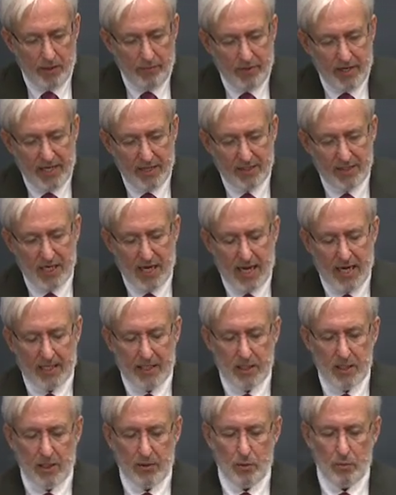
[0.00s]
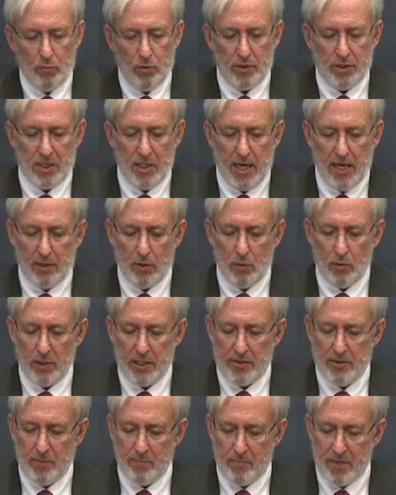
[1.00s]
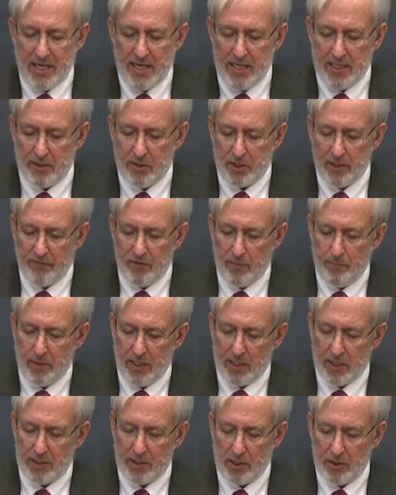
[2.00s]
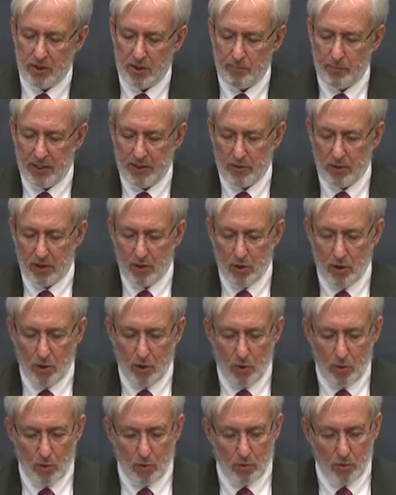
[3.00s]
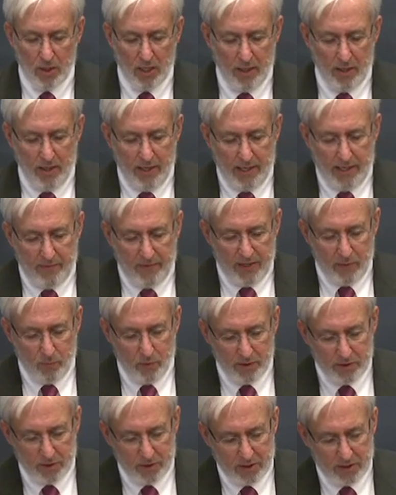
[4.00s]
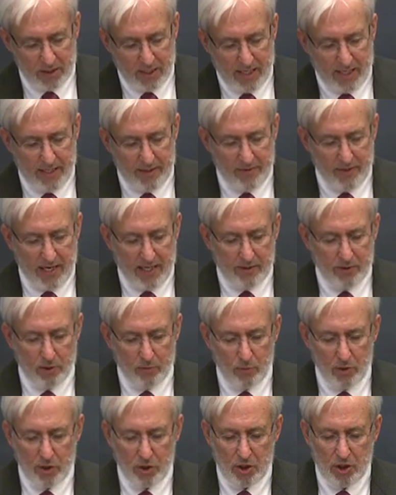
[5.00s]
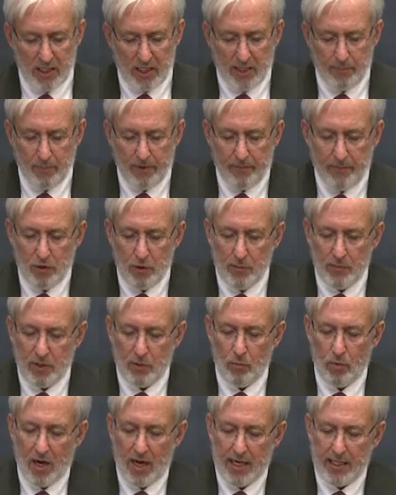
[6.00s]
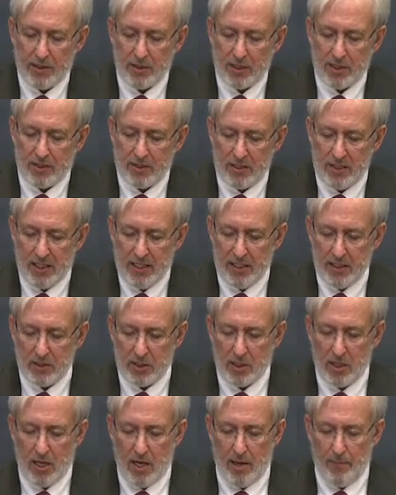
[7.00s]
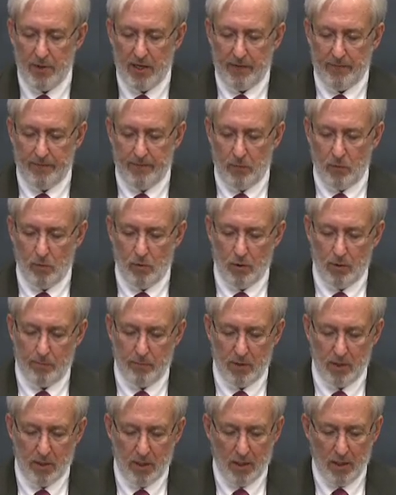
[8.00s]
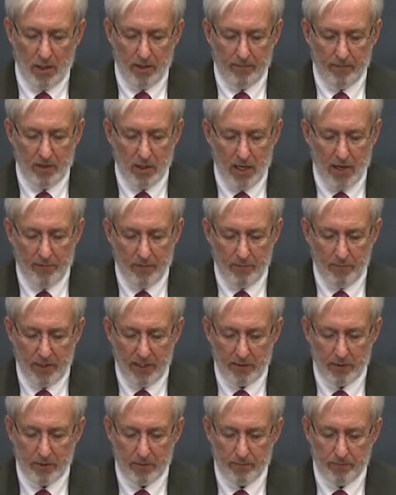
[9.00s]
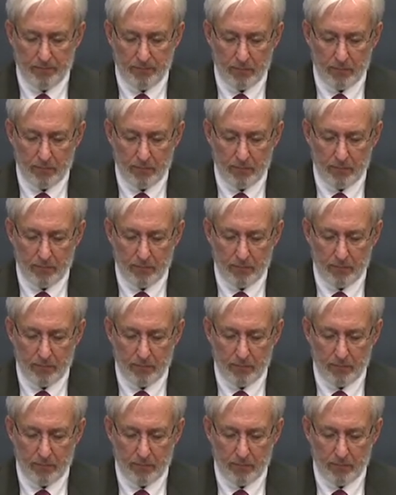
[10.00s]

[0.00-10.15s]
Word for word: They attack, in other words, not only the means of the militants, but the goal. And they want to say that the regime of human rights is the Islamic form of government.